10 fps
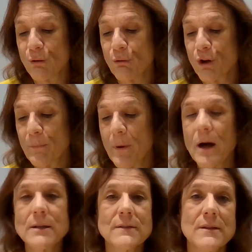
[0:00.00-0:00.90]
or a
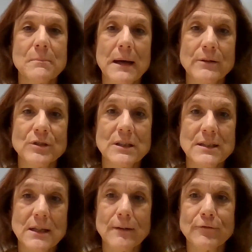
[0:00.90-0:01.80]
part of the mountain is
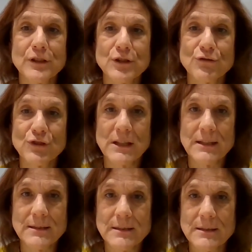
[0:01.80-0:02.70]
covered in
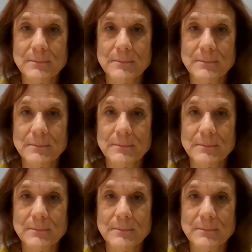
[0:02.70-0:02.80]
trees.